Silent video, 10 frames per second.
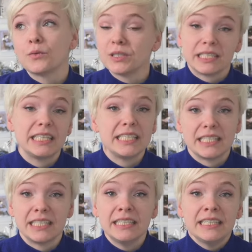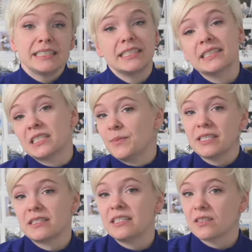really easy to
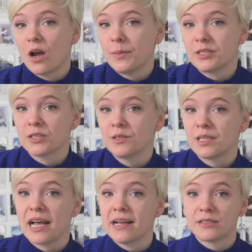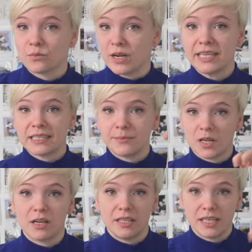dismiss these commenters as randoms
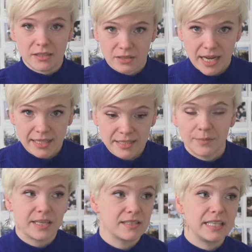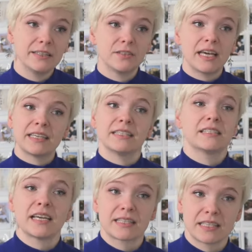on the internet, because the internet
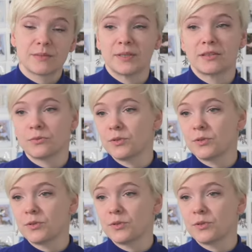is sexist, but the